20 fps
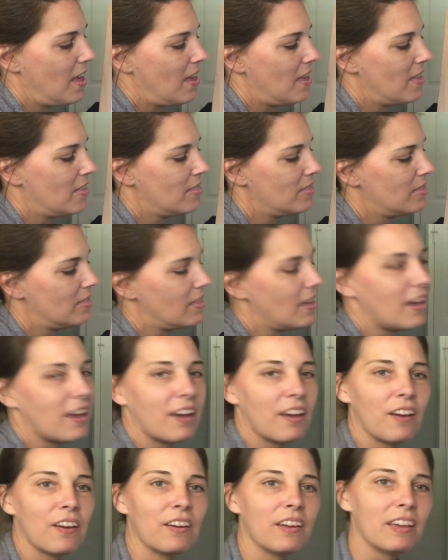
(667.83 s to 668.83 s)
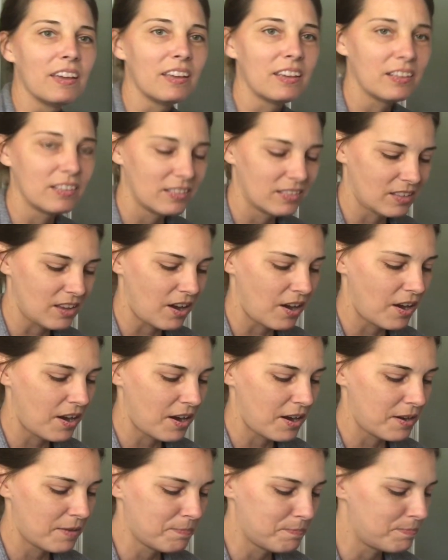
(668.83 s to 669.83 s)
And there is
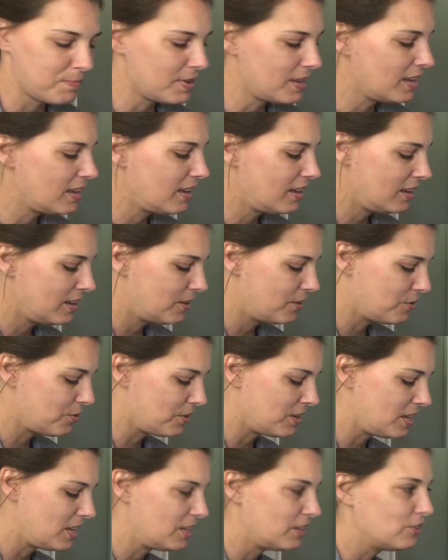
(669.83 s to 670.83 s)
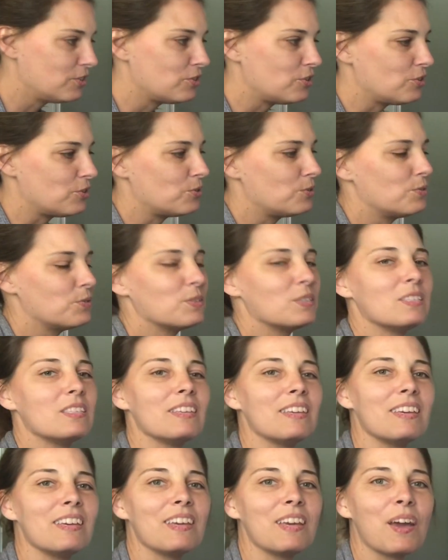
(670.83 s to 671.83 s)
our big, green,
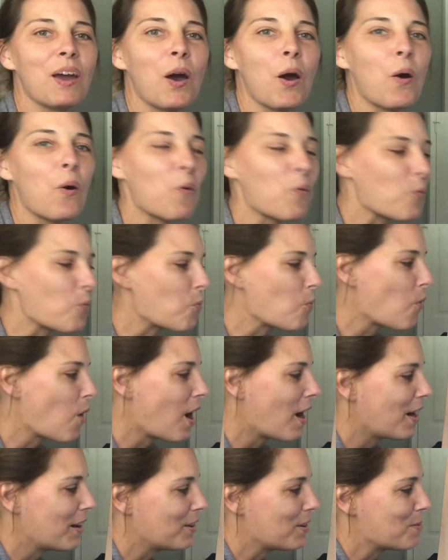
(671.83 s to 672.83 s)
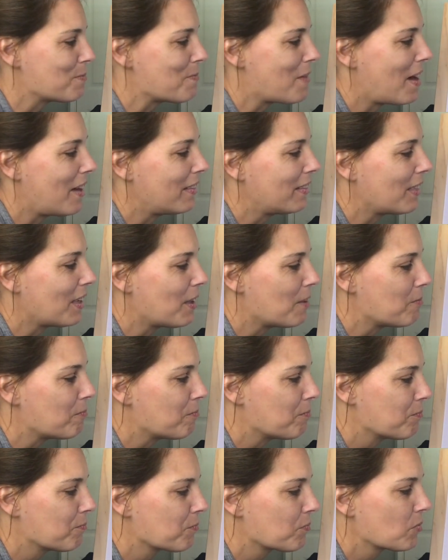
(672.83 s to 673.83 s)
juicy watermelon.
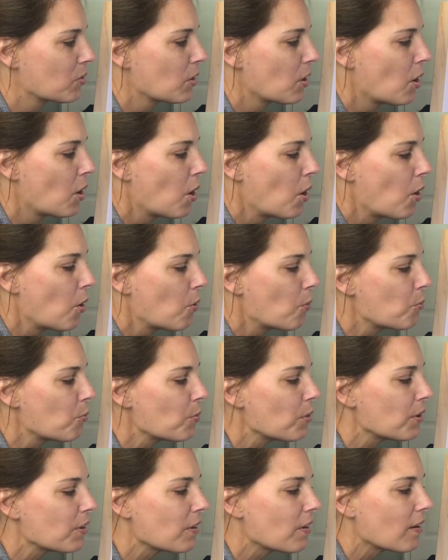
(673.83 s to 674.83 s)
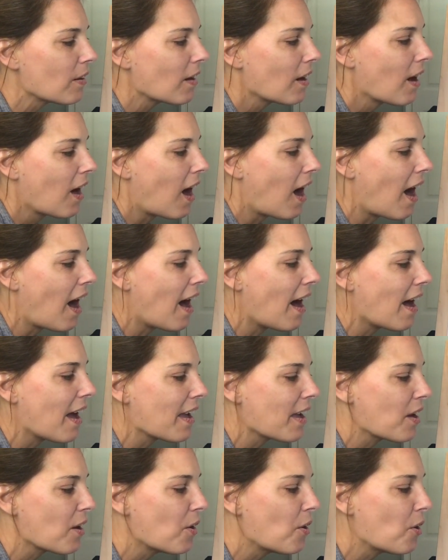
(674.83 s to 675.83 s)
Well,
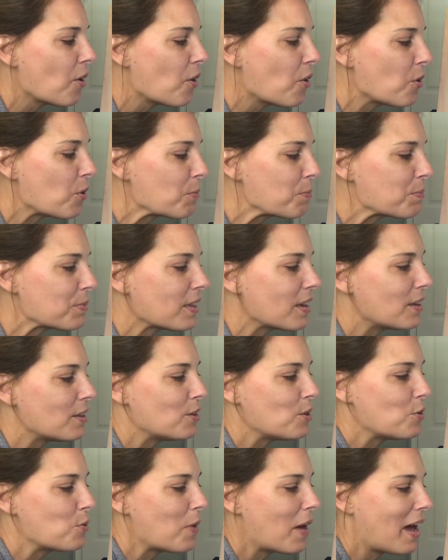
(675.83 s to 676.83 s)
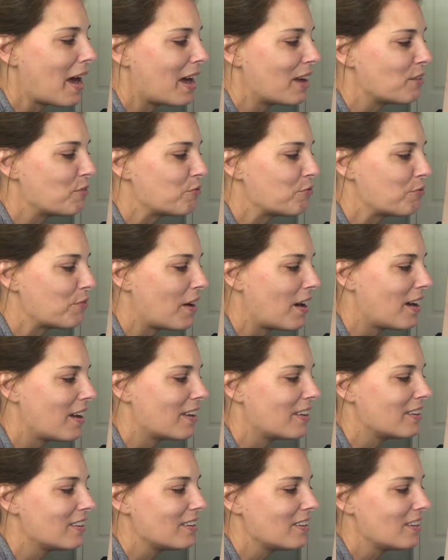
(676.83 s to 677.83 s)
I hope that you had
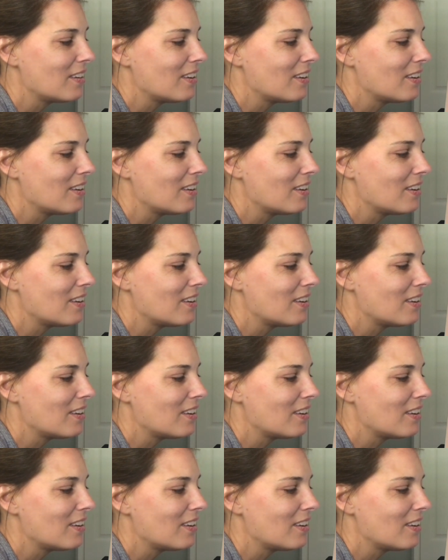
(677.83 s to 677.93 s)
fun